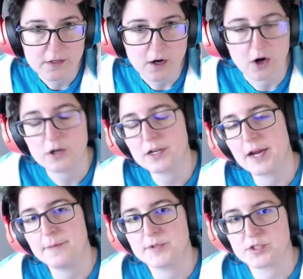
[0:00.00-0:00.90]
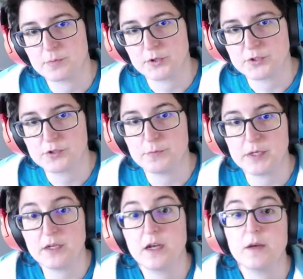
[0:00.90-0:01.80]
Our game is supposed to
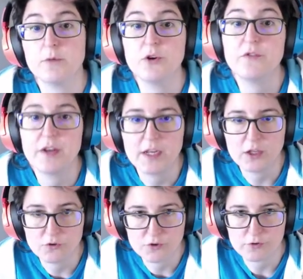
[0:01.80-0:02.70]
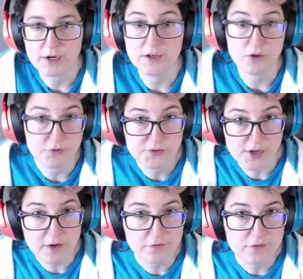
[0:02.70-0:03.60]
be motivating you to create new
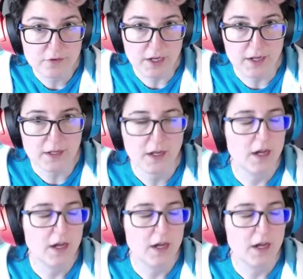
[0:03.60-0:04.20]
stuff, okay?